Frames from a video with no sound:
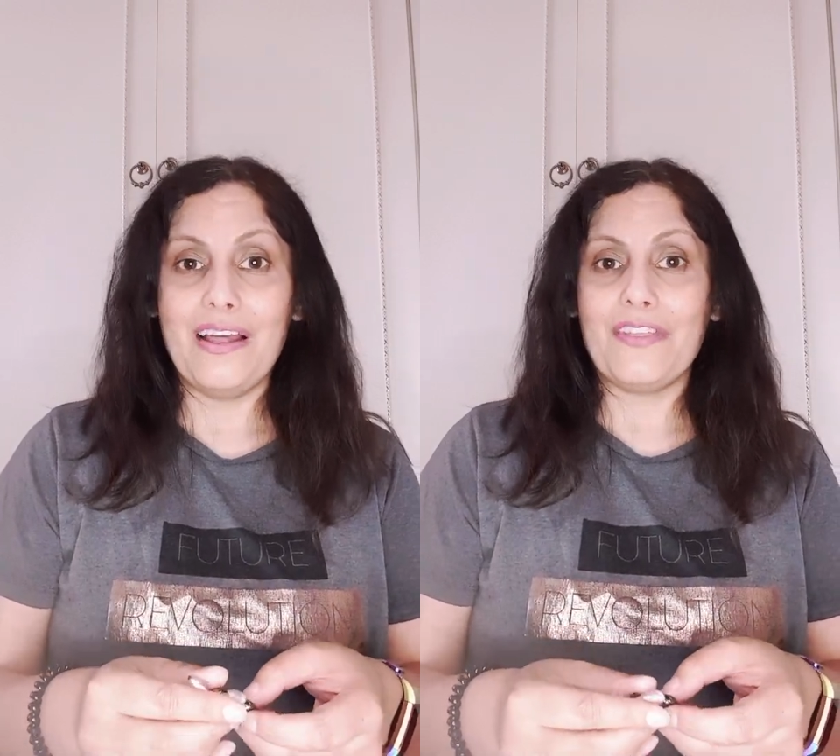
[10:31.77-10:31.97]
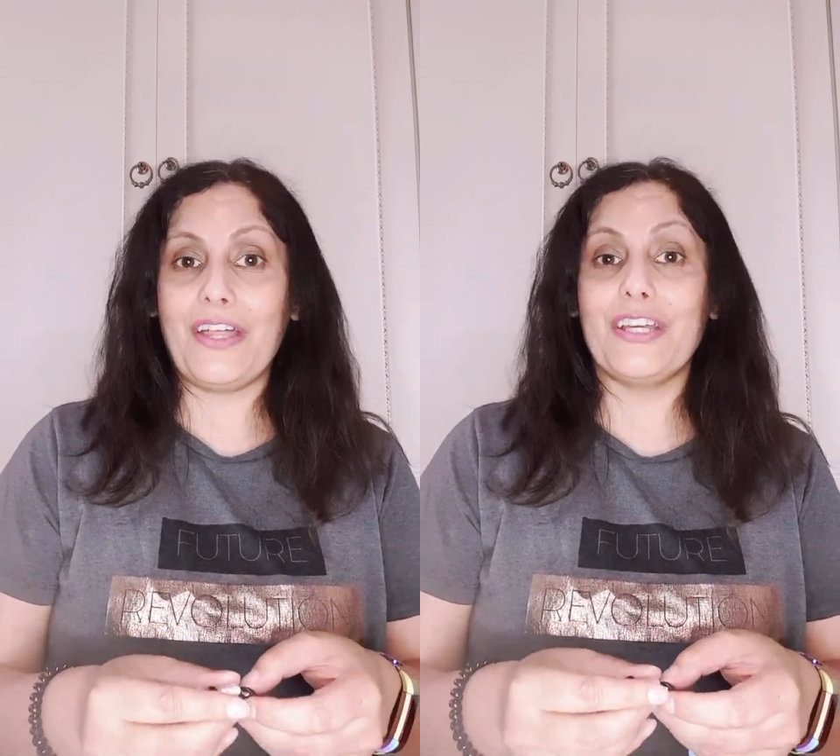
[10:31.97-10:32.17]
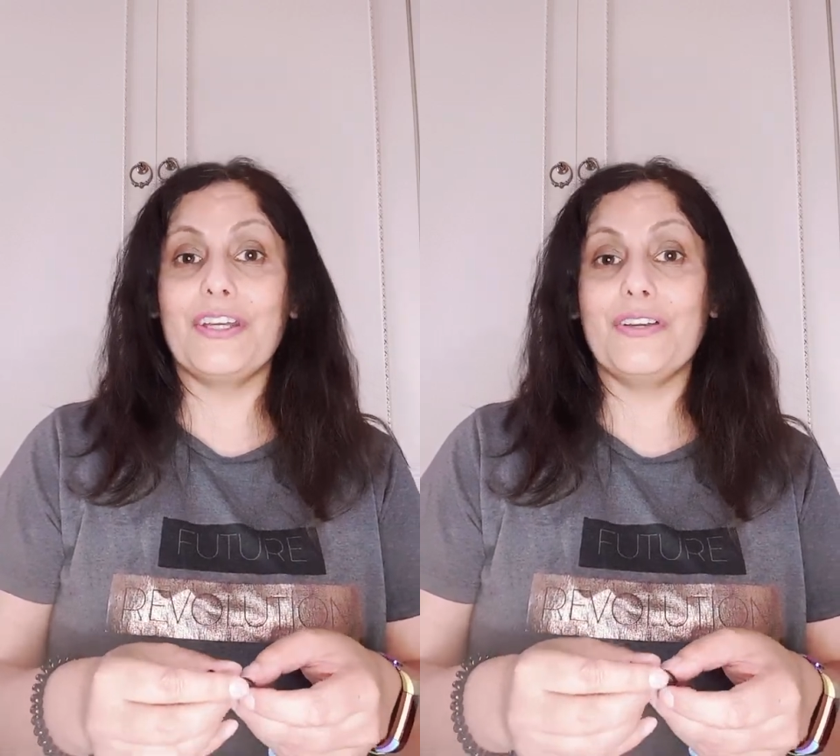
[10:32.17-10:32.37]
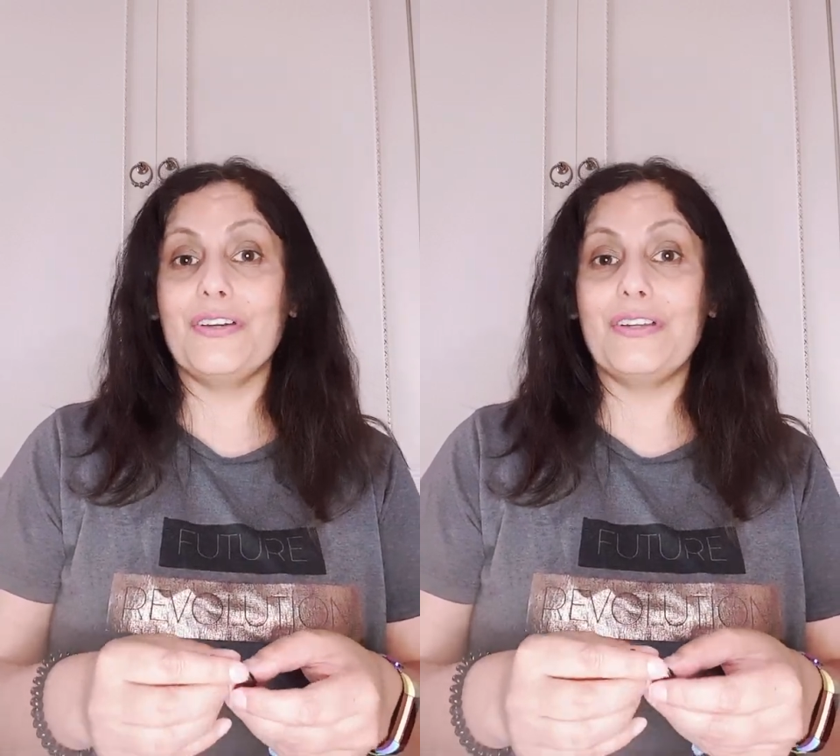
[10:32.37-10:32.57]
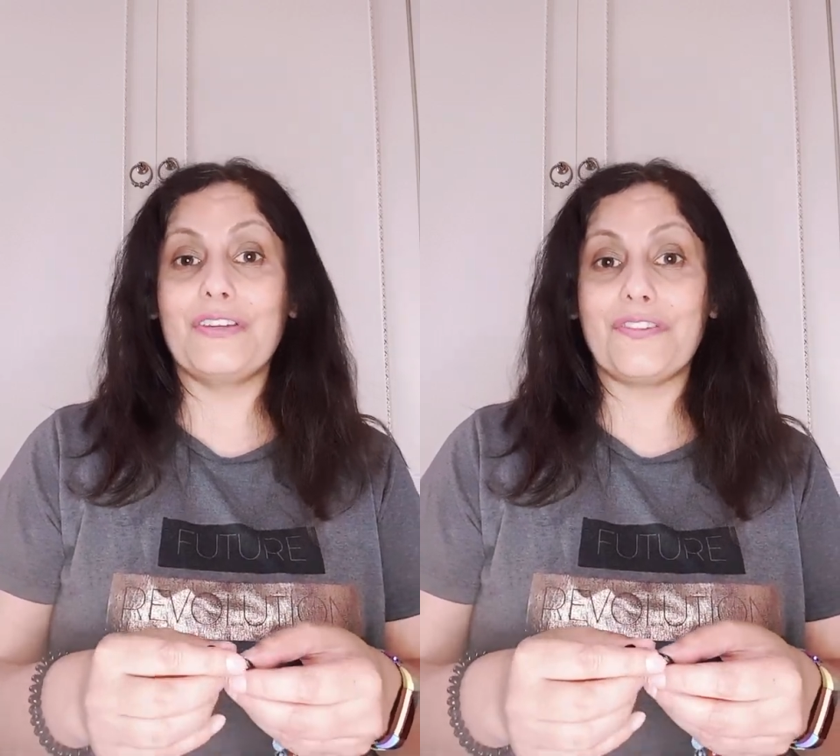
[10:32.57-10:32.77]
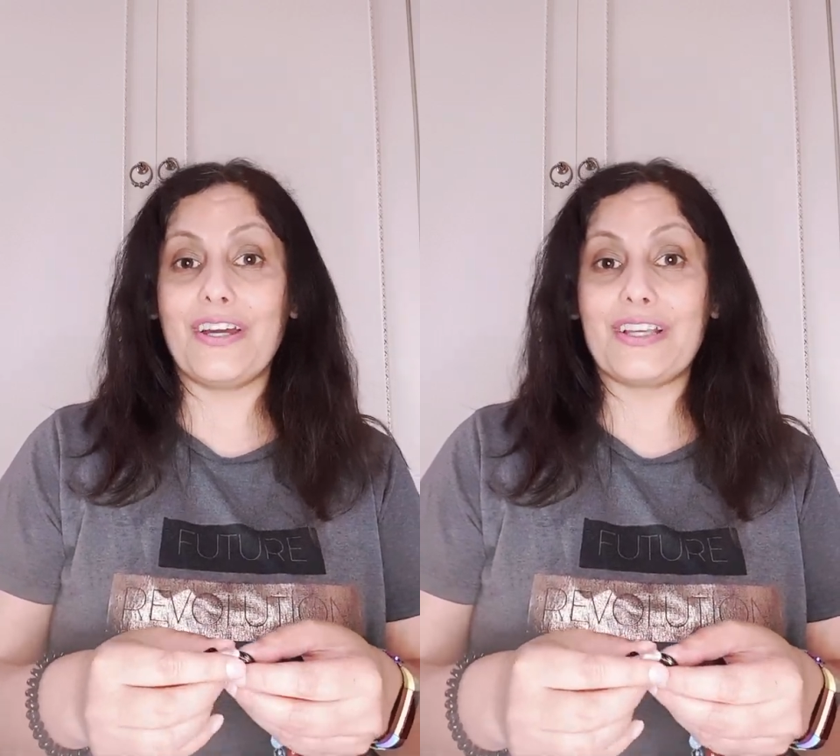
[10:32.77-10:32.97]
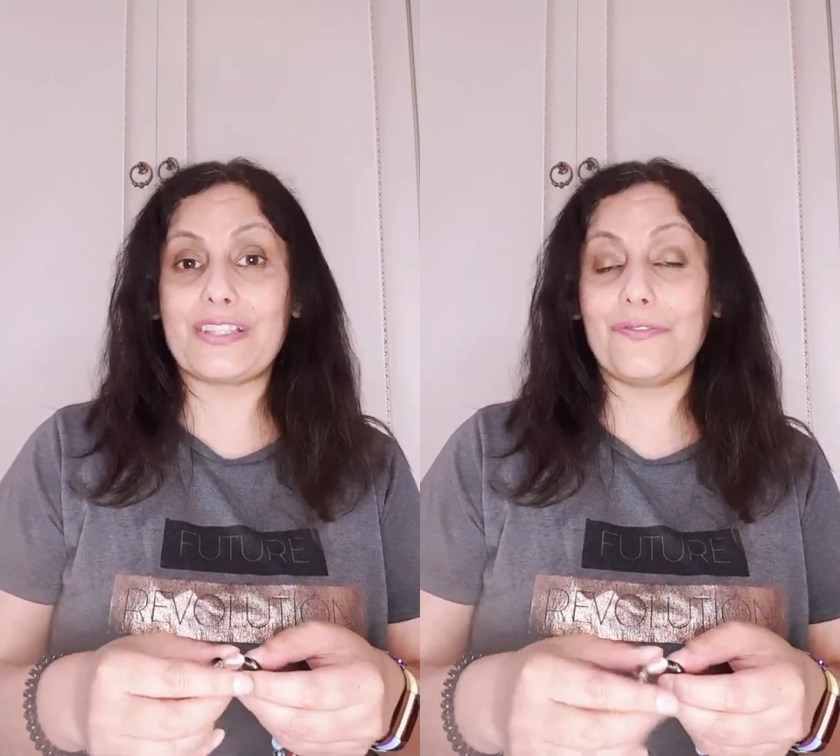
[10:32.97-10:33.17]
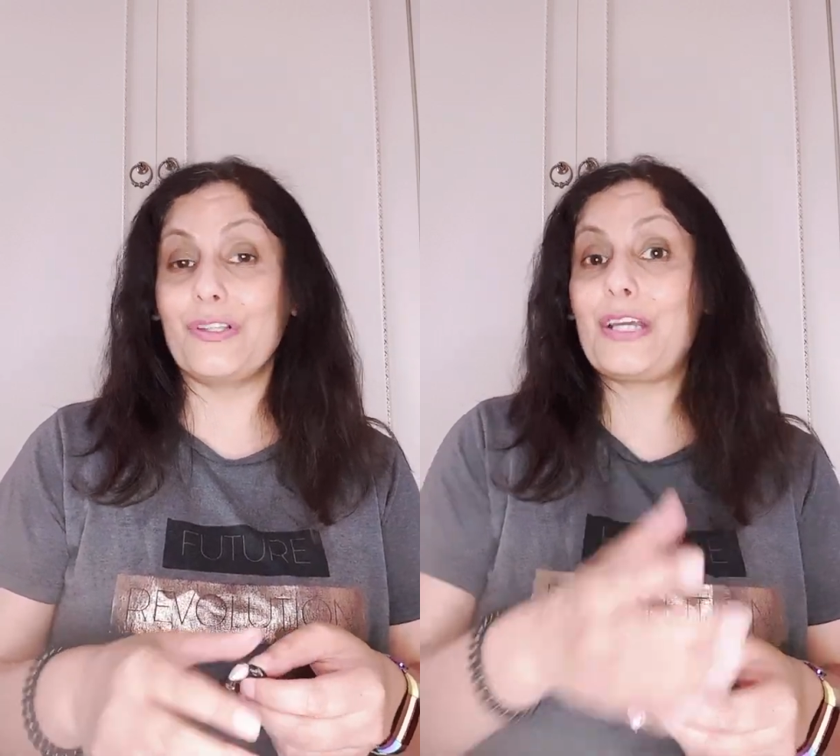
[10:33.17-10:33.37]
Thank you,
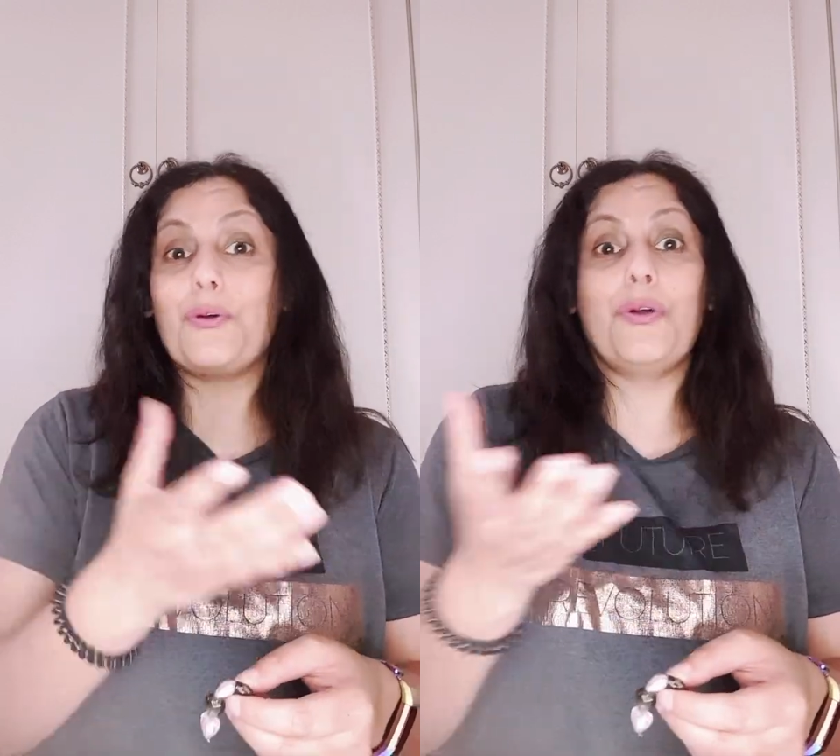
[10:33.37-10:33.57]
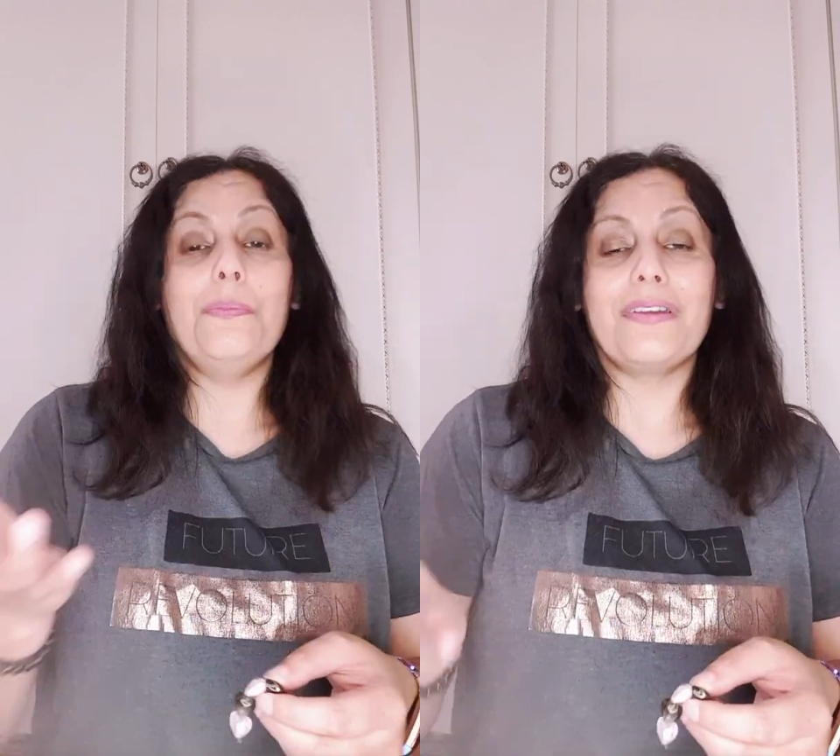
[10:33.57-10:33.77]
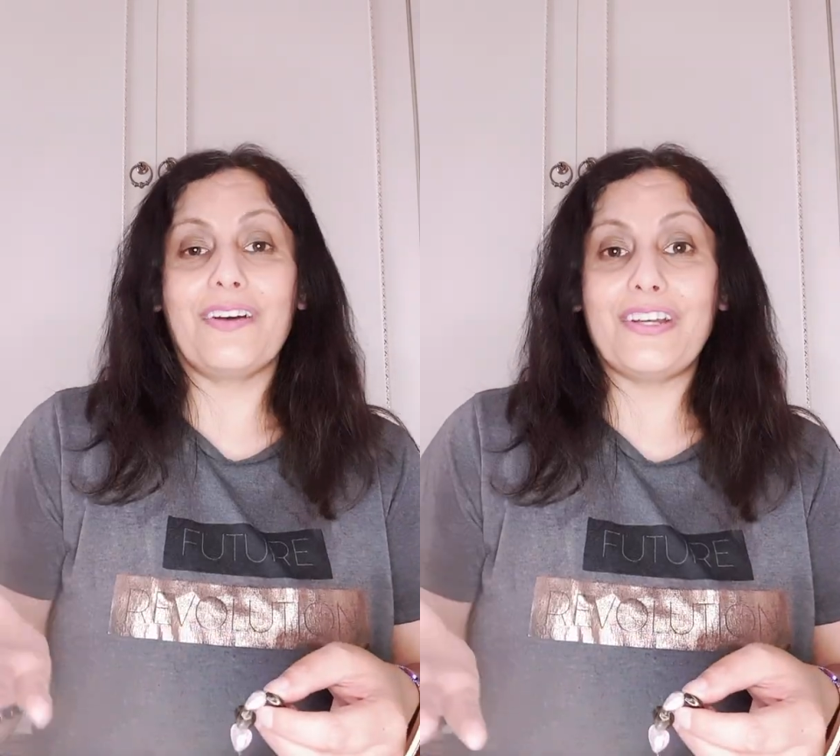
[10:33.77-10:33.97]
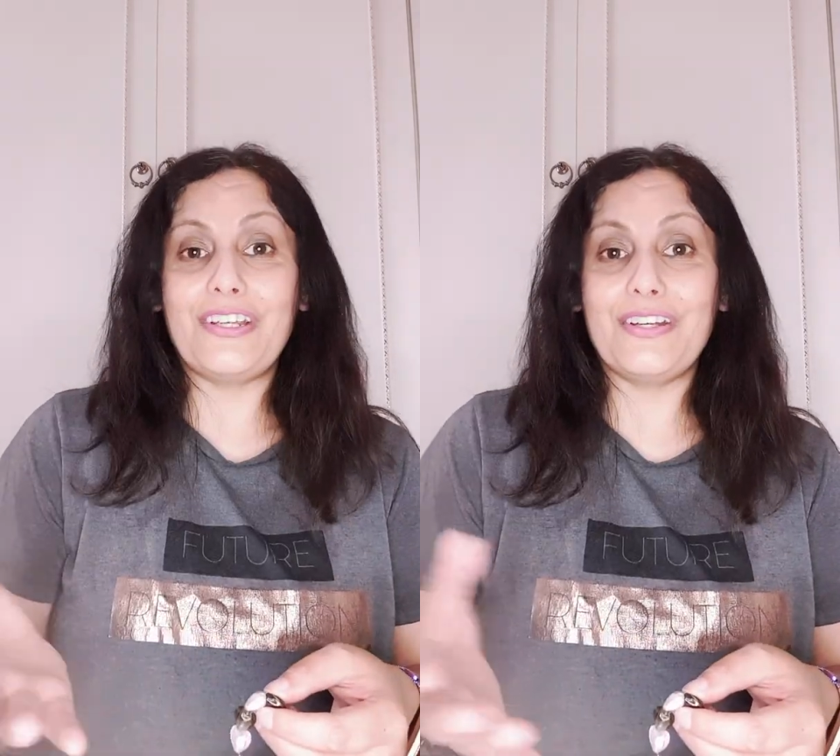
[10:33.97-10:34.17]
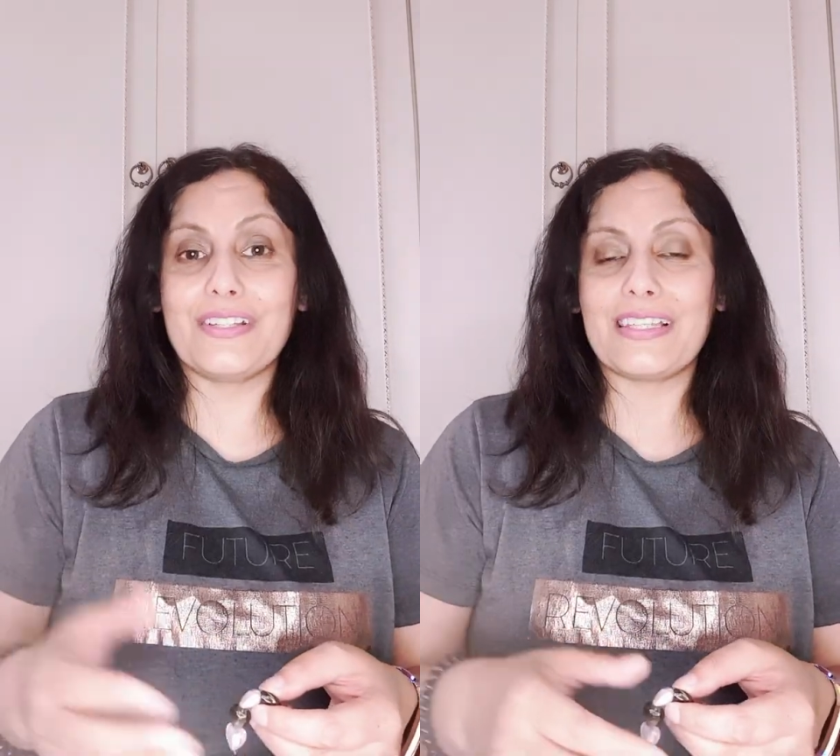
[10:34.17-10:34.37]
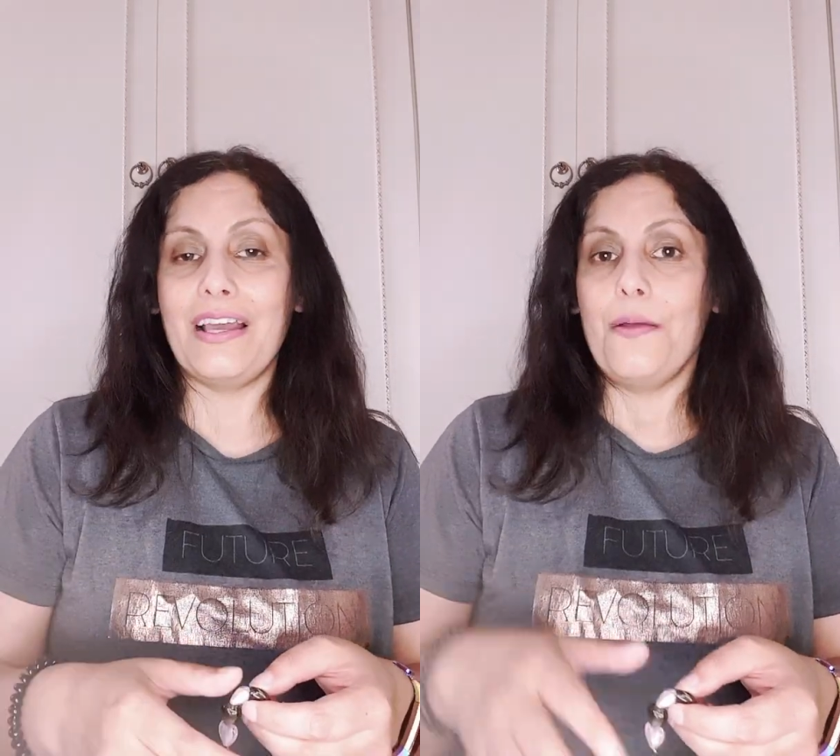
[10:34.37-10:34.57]
universe, for the equipment I use.